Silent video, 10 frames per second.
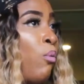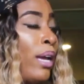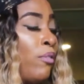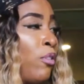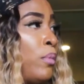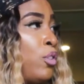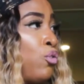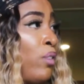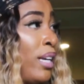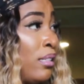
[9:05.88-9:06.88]
away from the
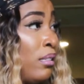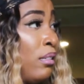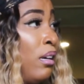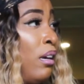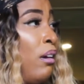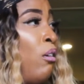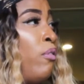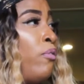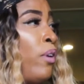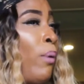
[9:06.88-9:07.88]
stress
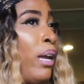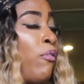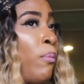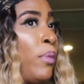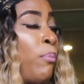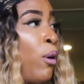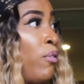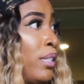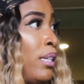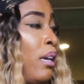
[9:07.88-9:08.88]
away from the
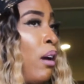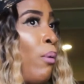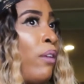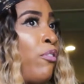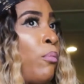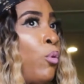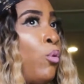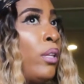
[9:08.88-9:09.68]
poverty, away from all